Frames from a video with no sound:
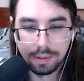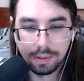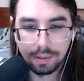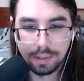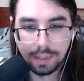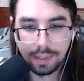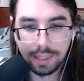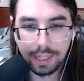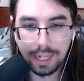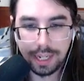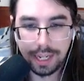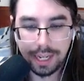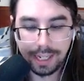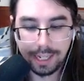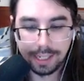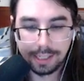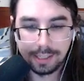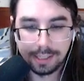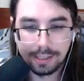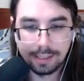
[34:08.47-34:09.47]
It
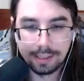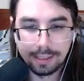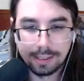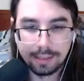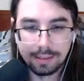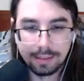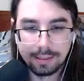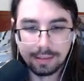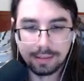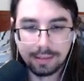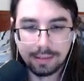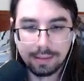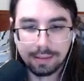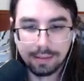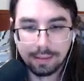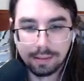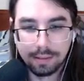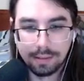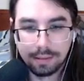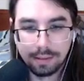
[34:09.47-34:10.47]
has
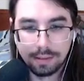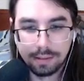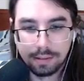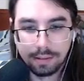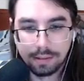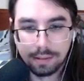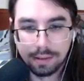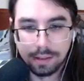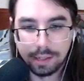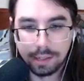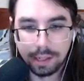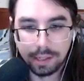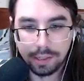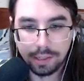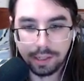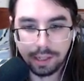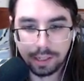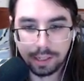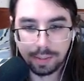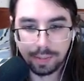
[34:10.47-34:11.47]

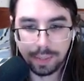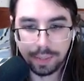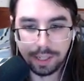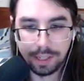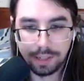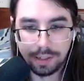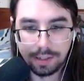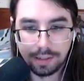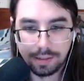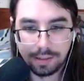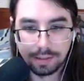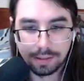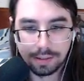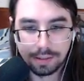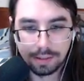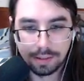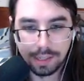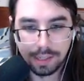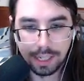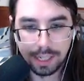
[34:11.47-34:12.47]
garlic, but
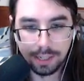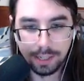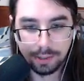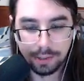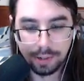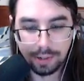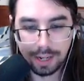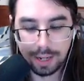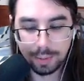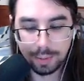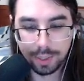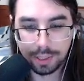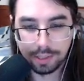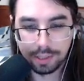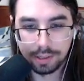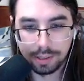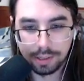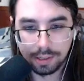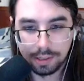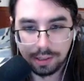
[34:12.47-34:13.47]
I don't know how much
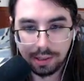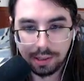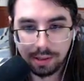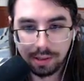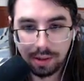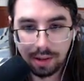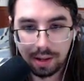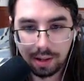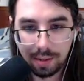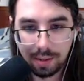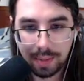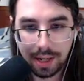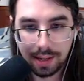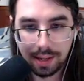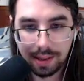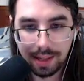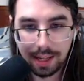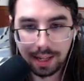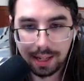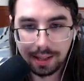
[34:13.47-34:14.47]
longer you care about that.